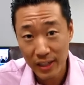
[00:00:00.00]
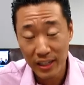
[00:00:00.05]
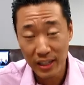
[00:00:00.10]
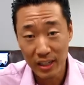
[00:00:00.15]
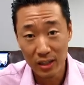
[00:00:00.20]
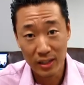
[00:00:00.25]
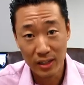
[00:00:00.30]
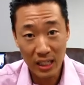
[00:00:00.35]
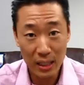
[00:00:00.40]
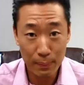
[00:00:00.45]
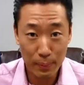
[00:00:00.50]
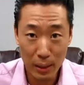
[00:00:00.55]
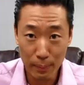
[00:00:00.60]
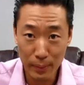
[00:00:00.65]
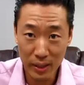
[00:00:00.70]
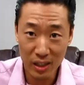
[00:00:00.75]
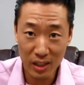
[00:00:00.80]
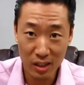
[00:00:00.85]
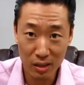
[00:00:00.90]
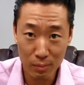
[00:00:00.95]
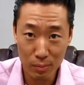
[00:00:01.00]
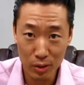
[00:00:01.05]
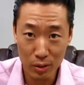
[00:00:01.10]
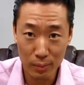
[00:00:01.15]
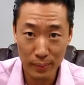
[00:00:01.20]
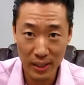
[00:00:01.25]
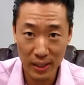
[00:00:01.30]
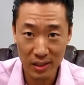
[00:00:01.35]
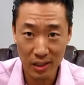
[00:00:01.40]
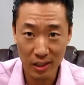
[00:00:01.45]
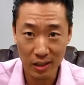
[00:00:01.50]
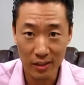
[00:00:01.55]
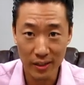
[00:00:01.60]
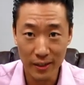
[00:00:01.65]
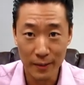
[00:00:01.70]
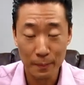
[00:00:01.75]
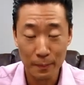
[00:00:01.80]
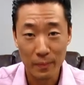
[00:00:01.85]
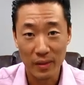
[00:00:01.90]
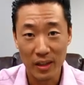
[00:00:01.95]
You know, keep them in a good mood,
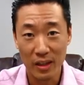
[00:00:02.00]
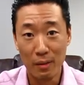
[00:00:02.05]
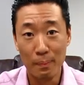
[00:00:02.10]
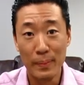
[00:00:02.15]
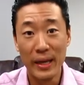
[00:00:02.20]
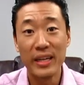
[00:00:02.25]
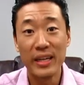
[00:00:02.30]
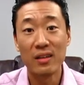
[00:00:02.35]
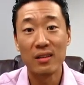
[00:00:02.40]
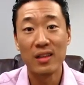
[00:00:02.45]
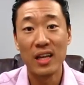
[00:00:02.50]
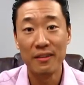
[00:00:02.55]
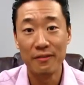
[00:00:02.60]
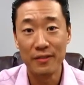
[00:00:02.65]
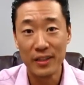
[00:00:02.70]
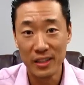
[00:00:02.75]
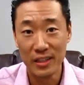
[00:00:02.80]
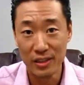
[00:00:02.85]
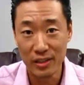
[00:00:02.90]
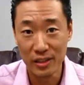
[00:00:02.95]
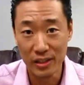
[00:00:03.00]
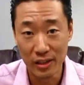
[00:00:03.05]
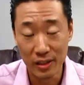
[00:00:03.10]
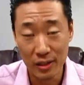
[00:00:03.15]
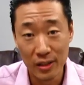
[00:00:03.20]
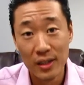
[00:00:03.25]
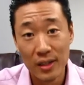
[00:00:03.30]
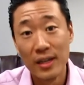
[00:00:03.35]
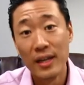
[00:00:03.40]
basically. You know, make your life easier.